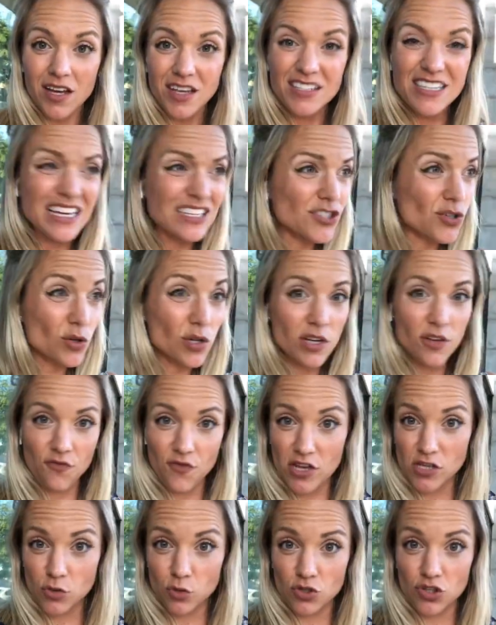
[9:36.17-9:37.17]
Yes, you're going to
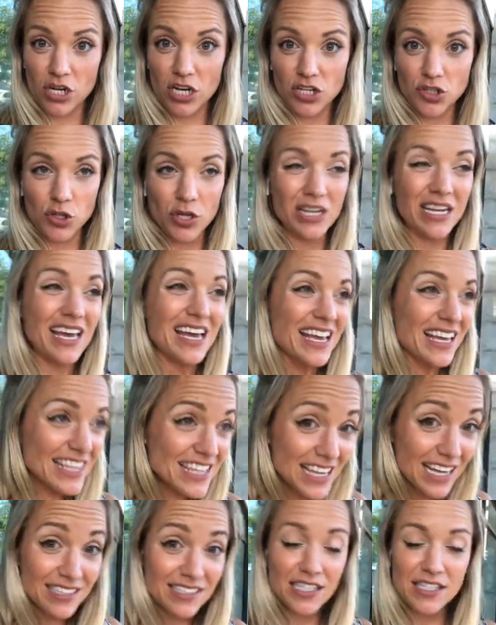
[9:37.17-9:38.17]
face rejection.
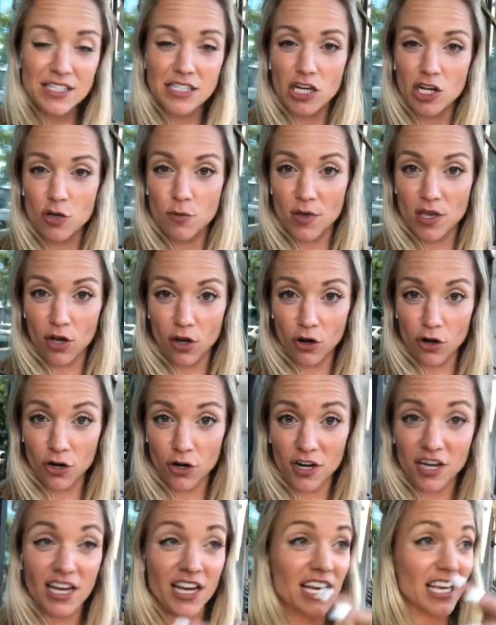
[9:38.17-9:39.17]
Yes, it's going to be
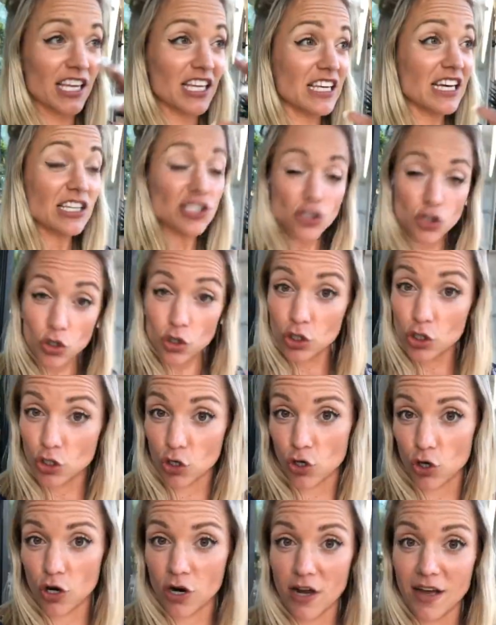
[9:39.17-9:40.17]
hard. Yes, you're going to
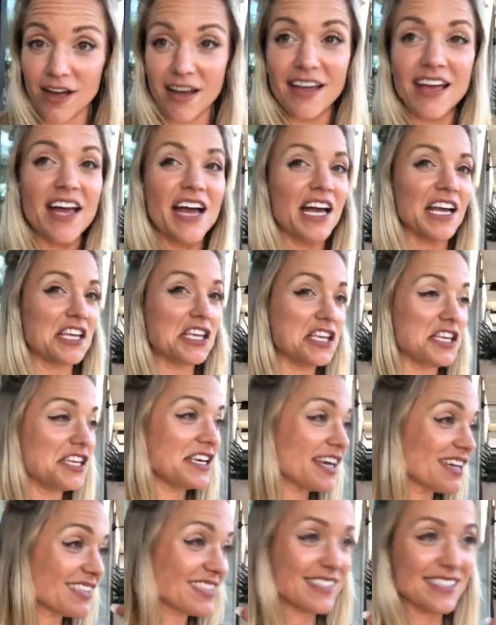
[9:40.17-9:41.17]
cry.
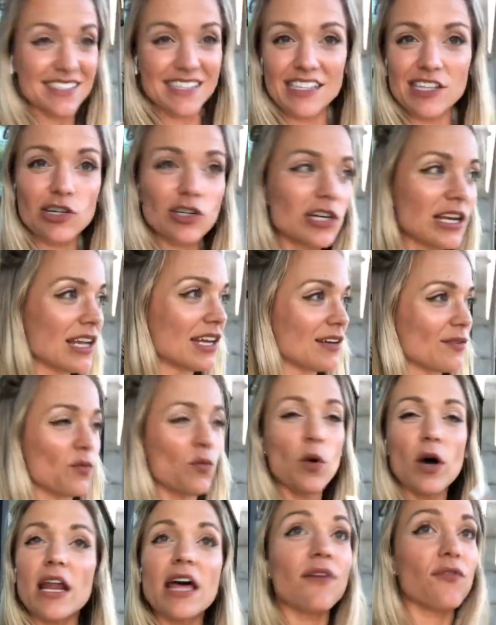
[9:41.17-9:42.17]
Yes, you're going to
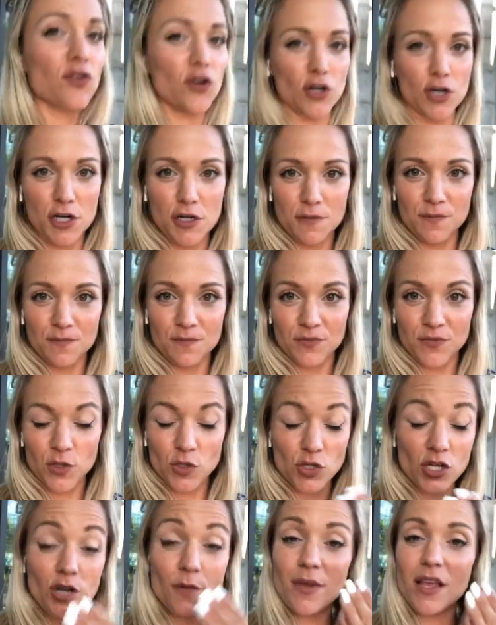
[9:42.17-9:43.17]
whatever.
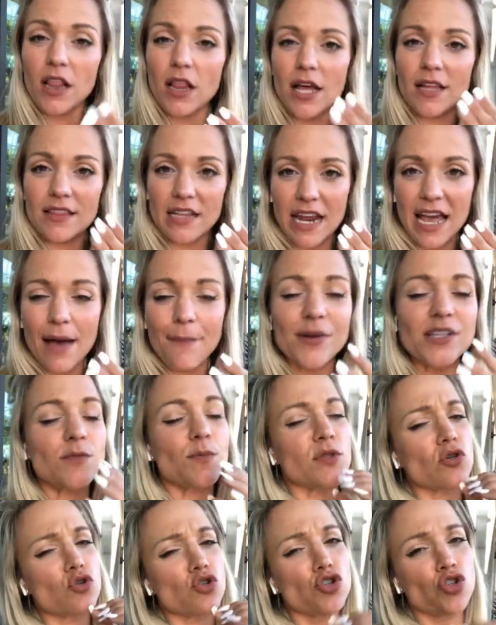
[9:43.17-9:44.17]
There's going to be a lot that happens,
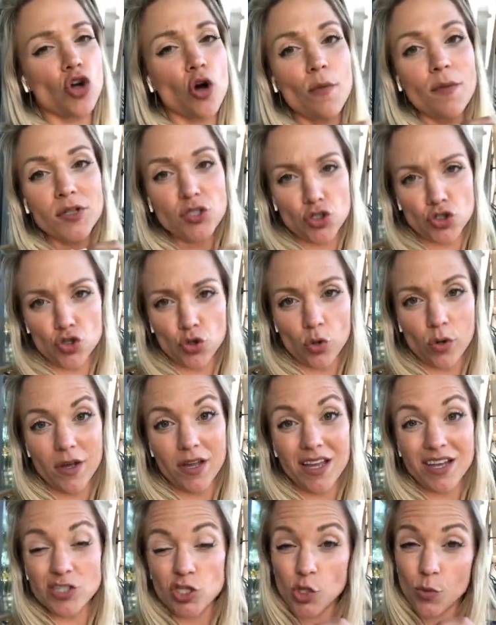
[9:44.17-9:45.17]
but there's so much
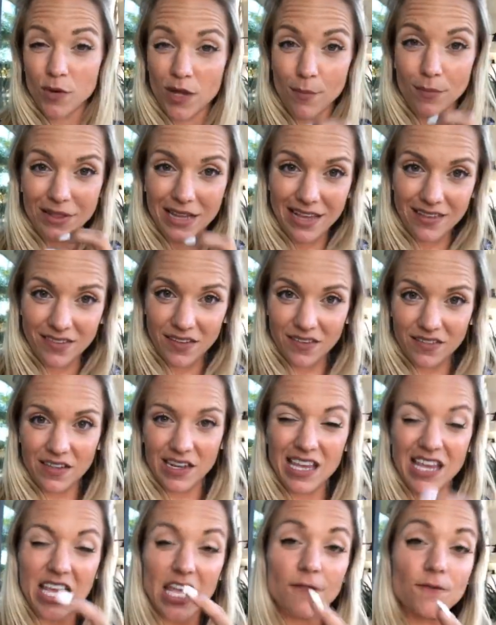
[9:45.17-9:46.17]
joy and so many blessings
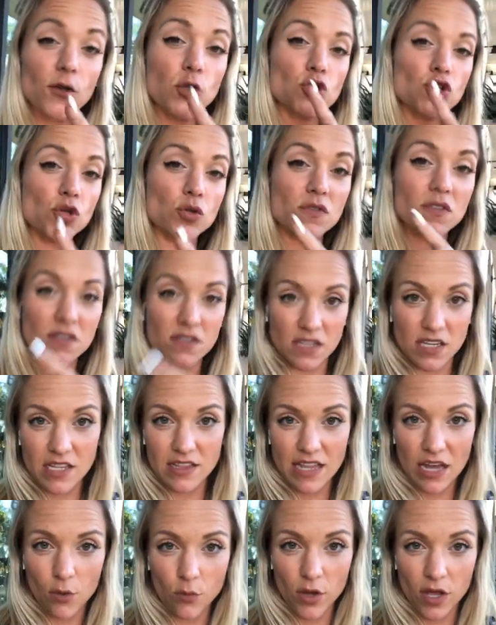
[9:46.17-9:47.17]
in it if you choose to see
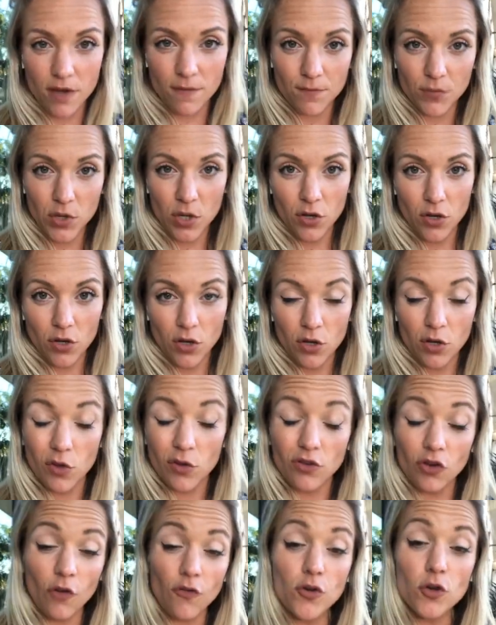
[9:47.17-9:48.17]
it that way.
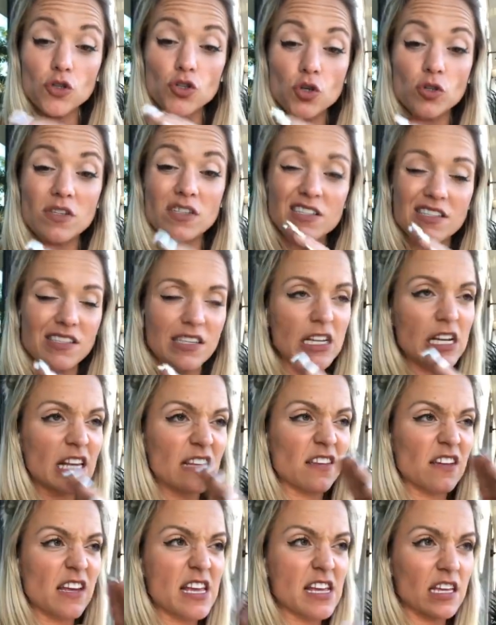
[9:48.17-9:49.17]
So if you're choosing to see it
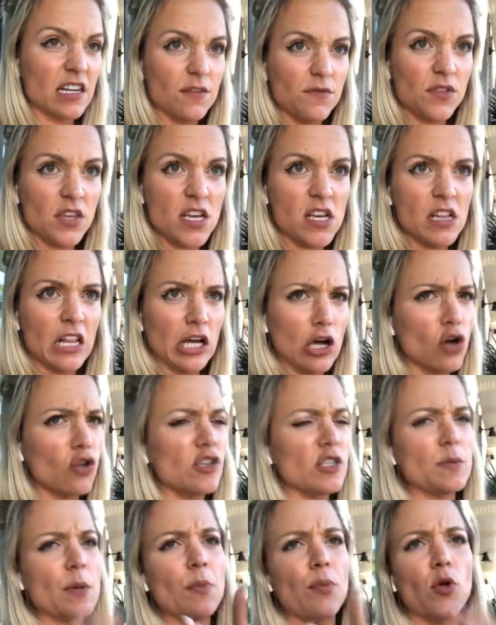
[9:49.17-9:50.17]
as a negative thing, like, oh,
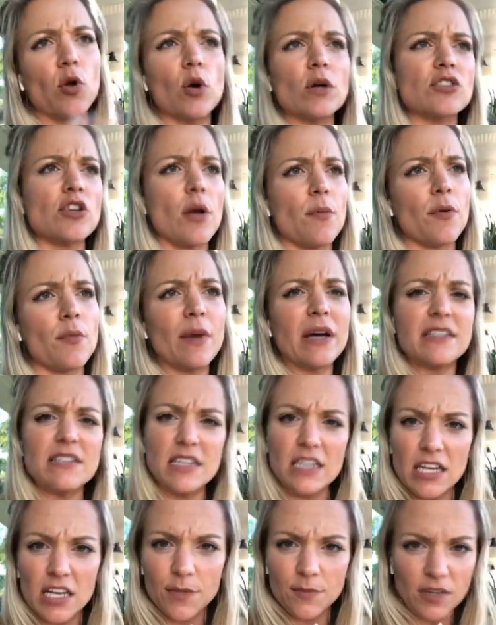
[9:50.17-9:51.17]
these people are always dropping my
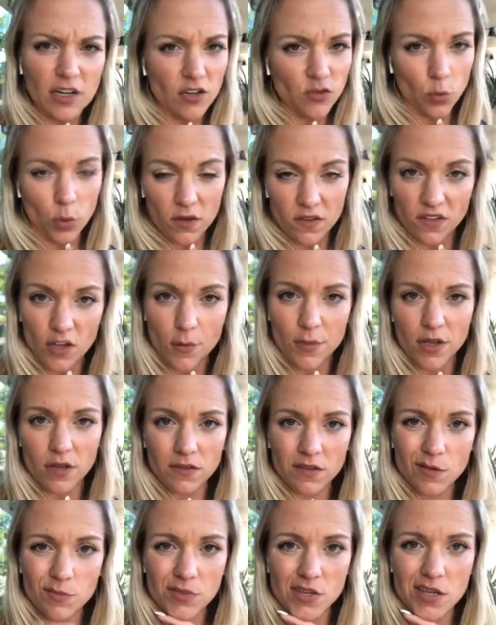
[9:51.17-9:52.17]
DMs, they just want to sell me on
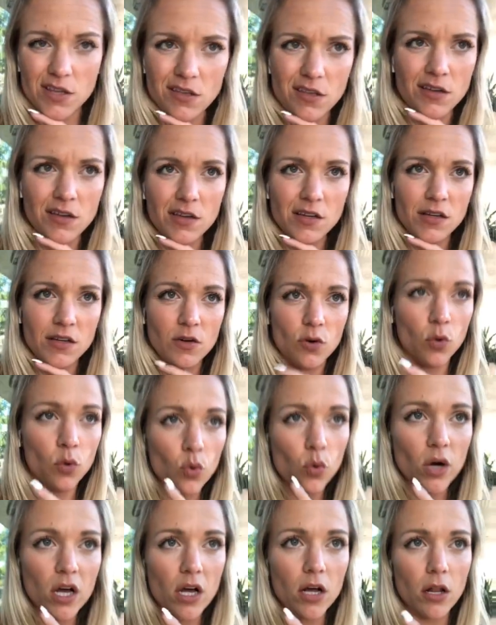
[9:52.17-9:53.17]
something.
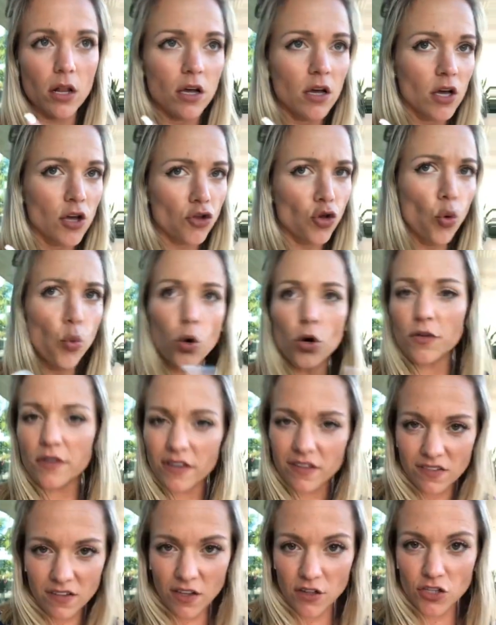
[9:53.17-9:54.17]
Well, the world
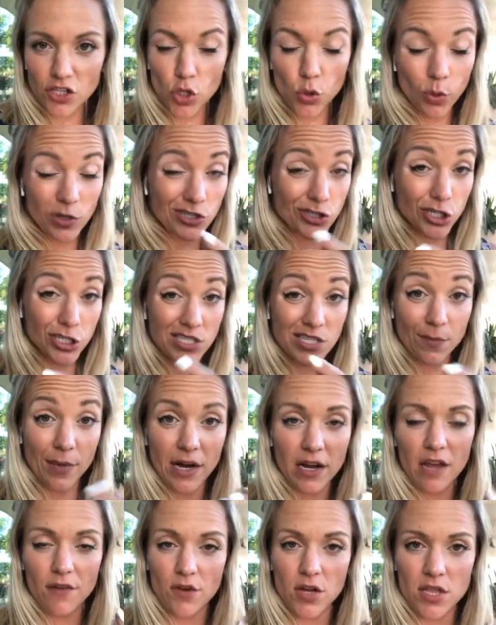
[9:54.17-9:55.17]
is selling you on just
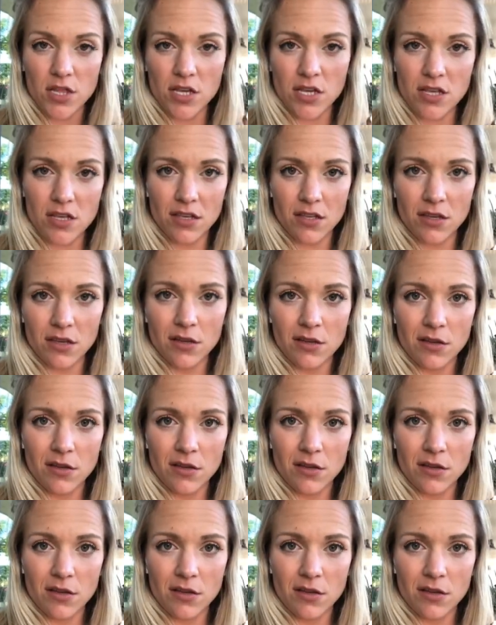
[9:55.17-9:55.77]
about everything.